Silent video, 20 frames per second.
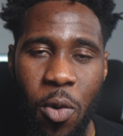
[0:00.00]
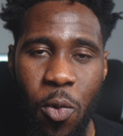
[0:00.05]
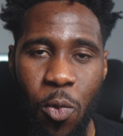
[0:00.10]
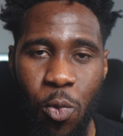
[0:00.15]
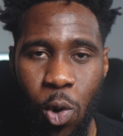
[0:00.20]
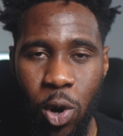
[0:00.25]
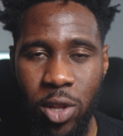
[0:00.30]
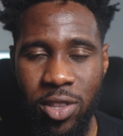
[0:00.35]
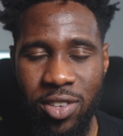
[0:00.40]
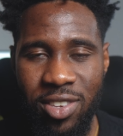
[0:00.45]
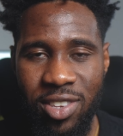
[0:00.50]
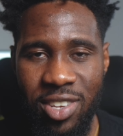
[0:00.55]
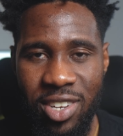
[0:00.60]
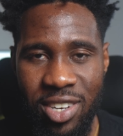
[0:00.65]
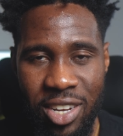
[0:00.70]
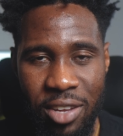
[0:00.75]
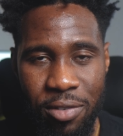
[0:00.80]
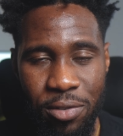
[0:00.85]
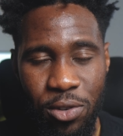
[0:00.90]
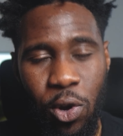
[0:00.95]
what
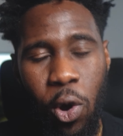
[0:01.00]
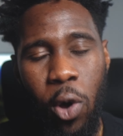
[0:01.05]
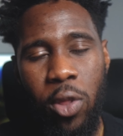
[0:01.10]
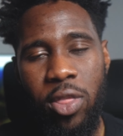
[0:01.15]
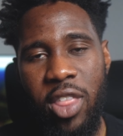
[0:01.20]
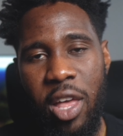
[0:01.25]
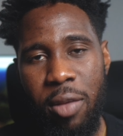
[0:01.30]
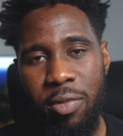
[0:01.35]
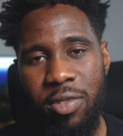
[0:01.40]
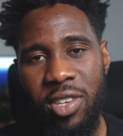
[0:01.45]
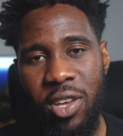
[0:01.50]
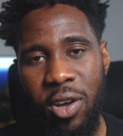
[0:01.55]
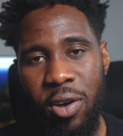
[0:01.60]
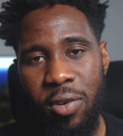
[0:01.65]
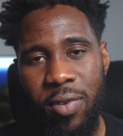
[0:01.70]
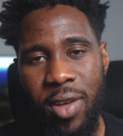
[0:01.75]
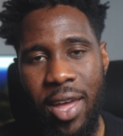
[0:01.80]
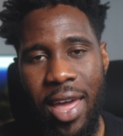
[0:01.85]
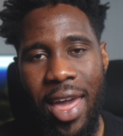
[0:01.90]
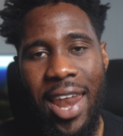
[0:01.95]
they've scored
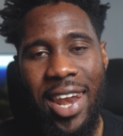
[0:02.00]
themselves.